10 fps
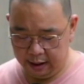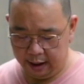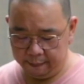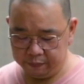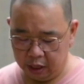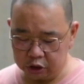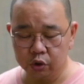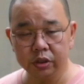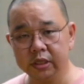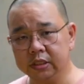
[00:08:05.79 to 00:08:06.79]
I'm not
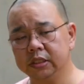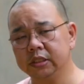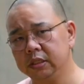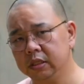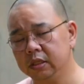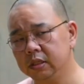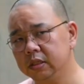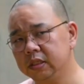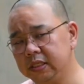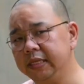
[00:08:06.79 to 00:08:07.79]
sure this is
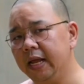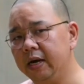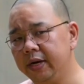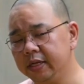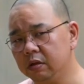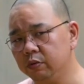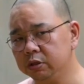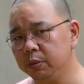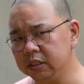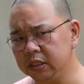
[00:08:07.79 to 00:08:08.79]
SNEL rated,
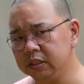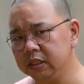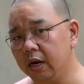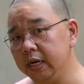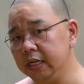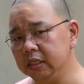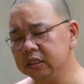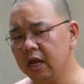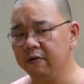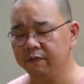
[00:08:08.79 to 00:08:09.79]
which means it's not really
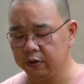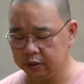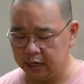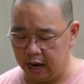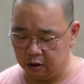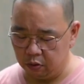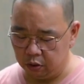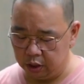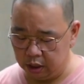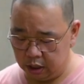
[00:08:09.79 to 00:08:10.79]
designed for track
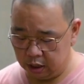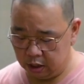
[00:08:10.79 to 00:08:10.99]
or